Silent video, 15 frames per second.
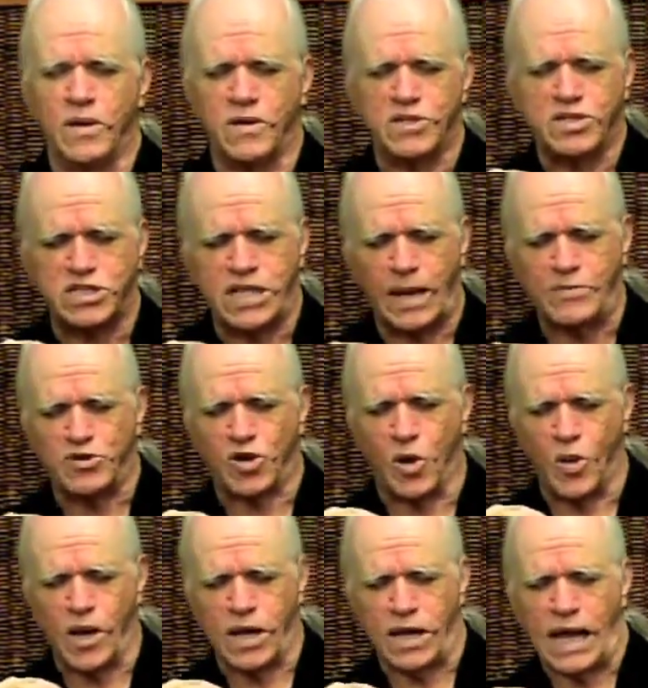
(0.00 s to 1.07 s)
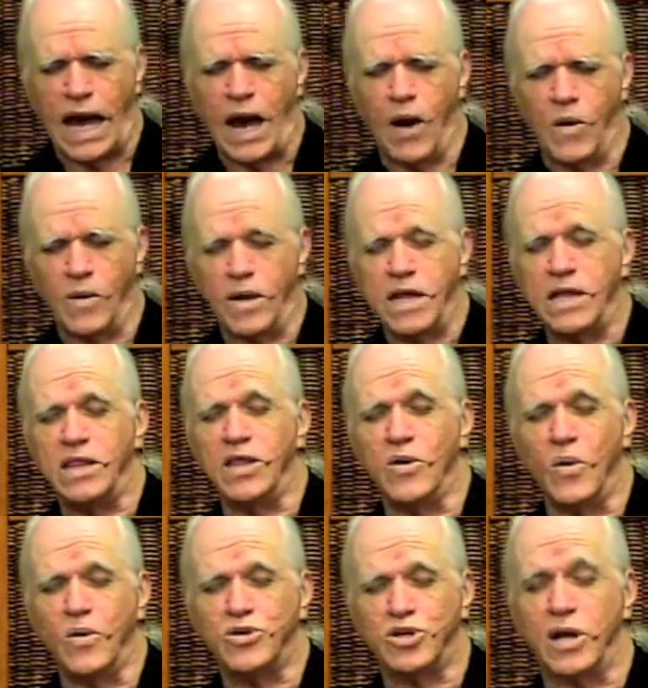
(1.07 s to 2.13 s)
steps going down in the
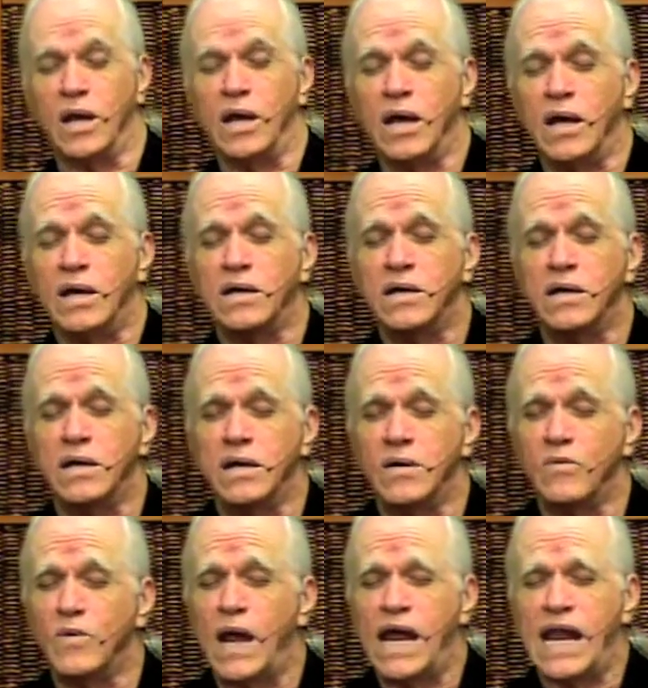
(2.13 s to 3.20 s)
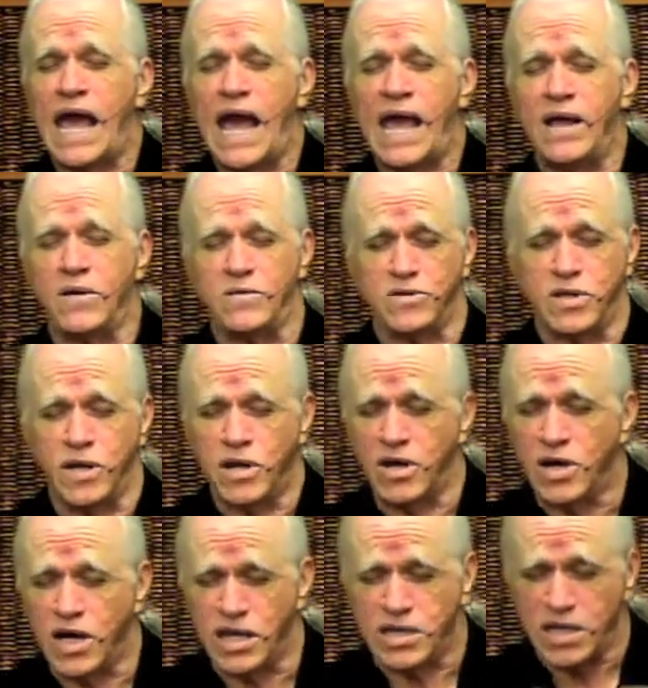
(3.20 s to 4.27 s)
ocean, right angled,
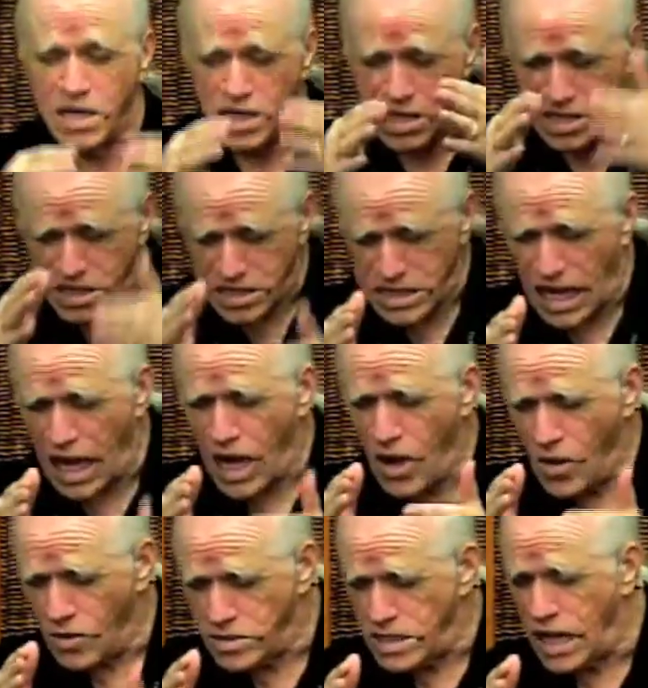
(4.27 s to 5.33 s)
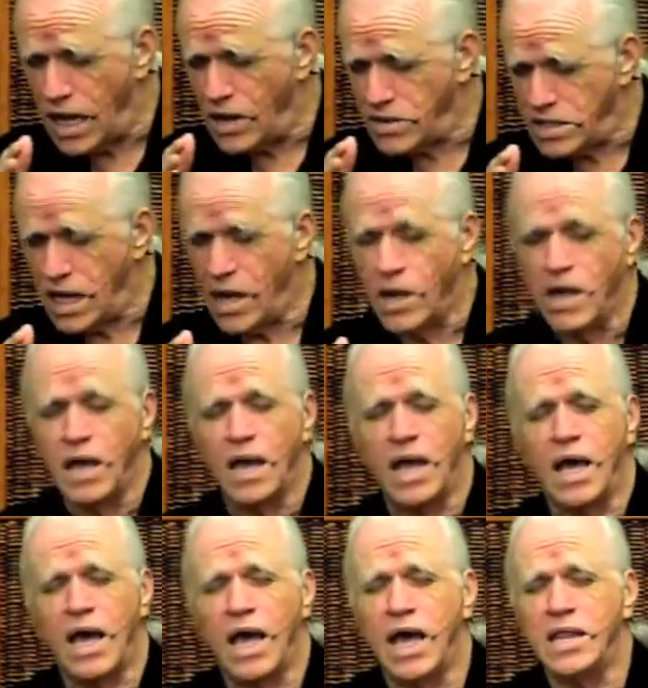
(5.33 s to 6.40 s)
cut down, down, down.
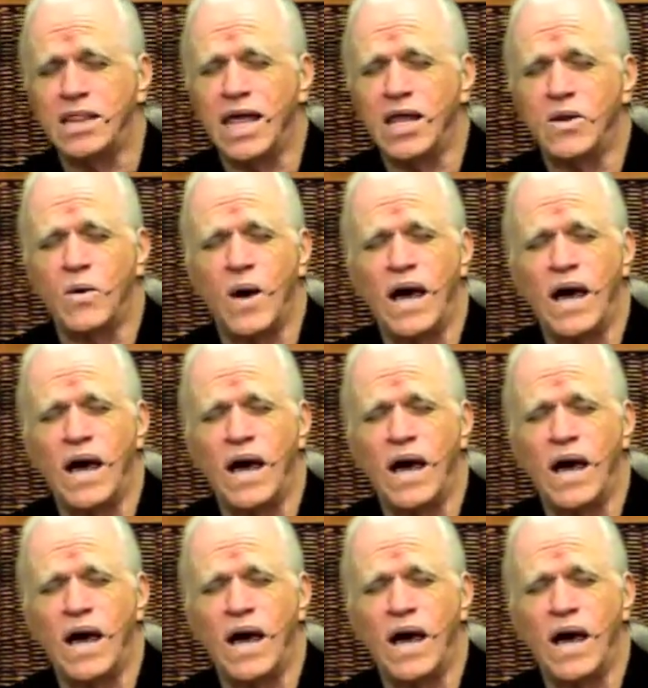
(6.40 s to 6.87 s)
And they don't